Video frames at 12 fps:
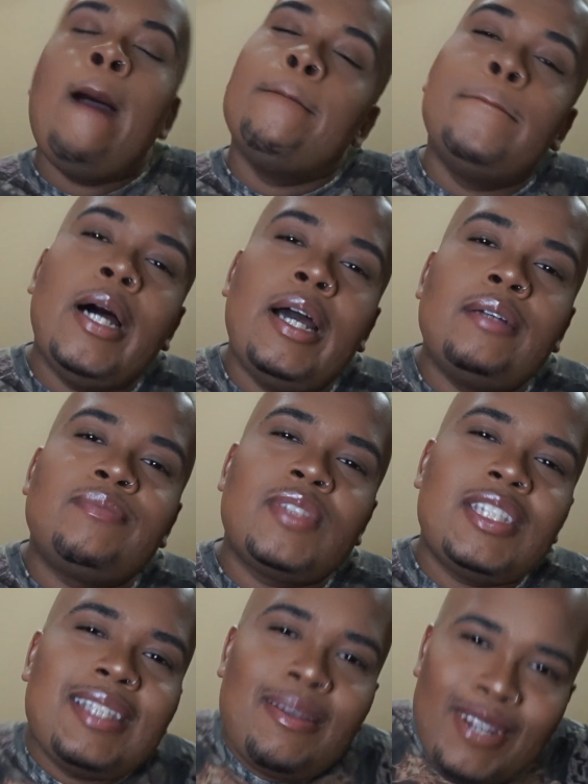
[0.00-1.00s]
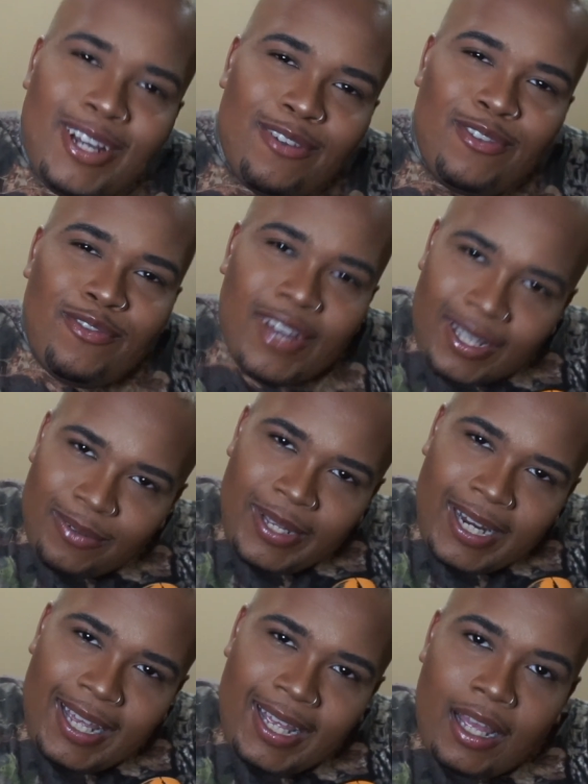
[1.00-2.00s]
But just let me know if you fucking with
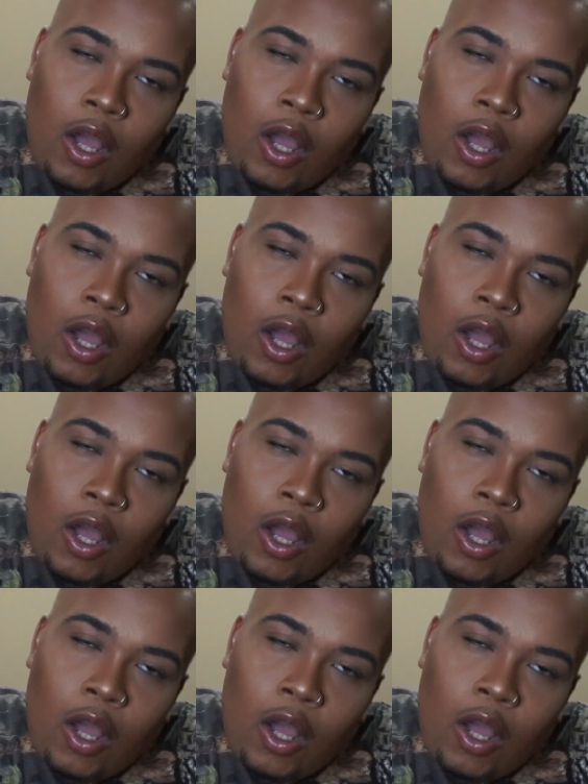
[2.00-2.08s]
it.